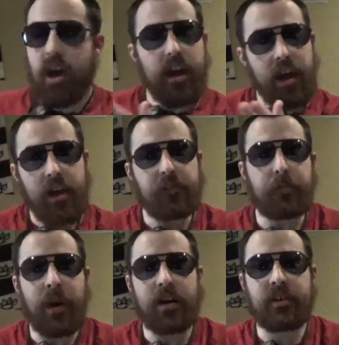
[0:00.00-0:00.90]
he has a
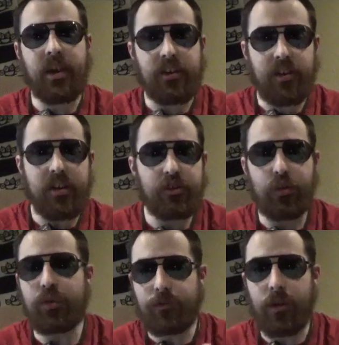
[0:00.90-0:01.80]
podcast that he's
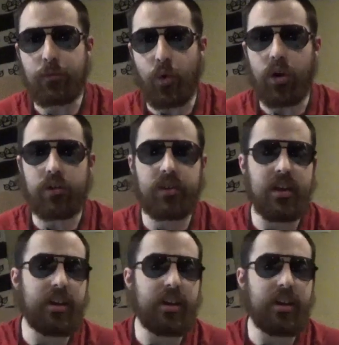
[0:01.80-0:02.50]
doing from quarantine.